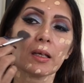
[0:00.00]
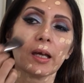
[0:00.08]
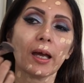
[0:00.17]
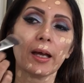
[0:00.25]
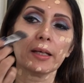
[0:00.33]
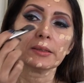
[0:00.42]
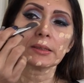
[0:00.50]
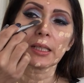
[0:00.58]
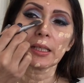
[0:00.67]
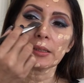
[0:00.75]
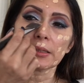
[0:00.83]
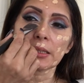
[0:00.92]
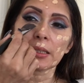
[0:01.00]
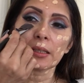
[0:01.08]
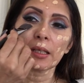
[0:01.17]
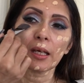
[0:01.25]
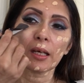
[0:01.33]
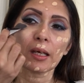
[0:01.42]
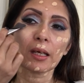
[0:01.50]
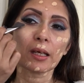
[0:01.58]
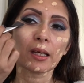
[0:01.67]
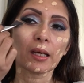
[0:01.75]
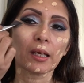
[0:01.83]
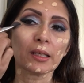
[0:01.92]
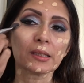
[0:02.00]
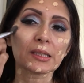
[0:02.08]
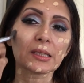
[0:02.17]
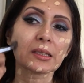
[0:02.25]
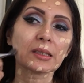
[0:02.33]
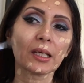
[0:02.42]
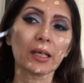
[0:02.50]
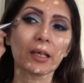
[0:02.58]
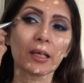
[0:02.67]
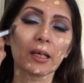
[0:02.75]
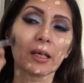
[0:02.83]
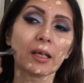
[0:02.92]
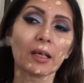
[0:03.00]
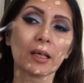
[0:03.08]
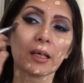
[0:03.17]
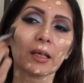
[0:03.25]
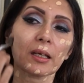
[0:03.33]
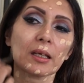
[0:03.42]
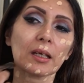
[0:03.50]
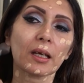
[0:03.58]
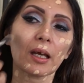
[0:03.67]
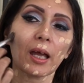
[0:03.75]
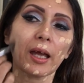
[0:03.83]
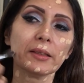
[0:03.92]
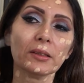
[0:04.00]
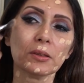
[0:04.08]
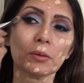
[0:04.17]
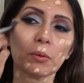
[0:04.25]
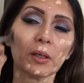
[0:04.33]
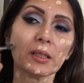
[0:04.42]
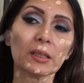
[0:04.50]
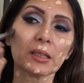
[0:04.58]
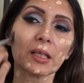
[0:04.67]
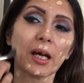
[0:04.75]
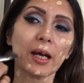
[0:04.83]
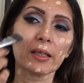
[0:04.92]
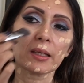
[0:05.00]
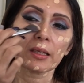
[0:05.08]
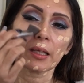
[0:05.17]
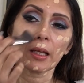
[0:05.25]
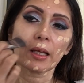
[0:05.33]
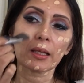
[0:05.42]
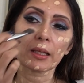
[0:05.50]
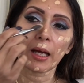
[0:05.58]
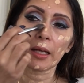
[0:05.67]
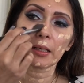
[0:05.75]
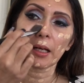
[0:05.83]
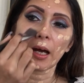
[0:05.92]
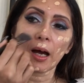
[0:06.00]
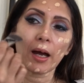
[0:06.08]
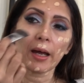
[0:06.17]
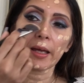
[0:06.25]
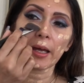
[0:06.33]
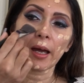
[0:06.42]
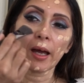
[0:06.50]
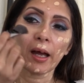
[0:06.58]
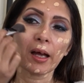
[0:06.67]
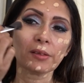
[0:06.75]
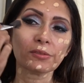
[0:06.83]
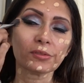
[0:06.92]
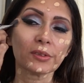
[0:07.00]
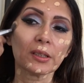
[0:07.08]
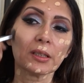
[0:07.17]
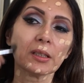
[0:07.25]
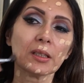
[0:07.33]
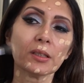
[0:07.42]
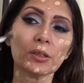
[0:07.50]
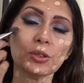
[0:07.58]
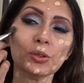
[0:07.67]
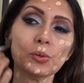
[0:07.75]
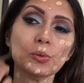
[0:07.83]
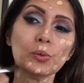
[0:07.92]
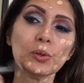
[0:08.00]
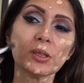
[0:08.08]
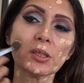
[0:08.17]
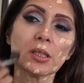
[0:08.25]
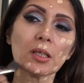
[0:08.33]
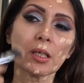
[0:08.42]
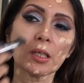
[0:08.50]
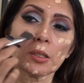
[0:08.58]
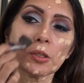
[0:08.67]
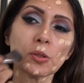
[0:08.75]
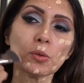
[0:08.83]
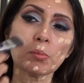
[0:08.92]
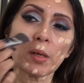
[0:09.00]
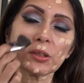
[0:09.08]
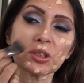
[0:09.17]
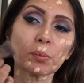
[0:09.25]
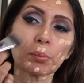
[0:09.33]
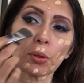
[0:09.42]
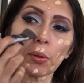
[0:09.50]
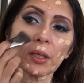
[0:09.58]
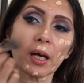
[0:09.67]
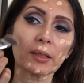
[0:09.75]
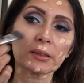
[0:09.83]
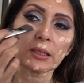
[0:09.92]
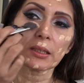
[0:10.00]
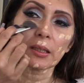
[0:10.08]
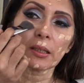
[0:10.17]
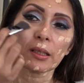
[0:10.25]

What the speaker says: yeah, it's thick, it's thick. And you know what? I think that I have used too much product.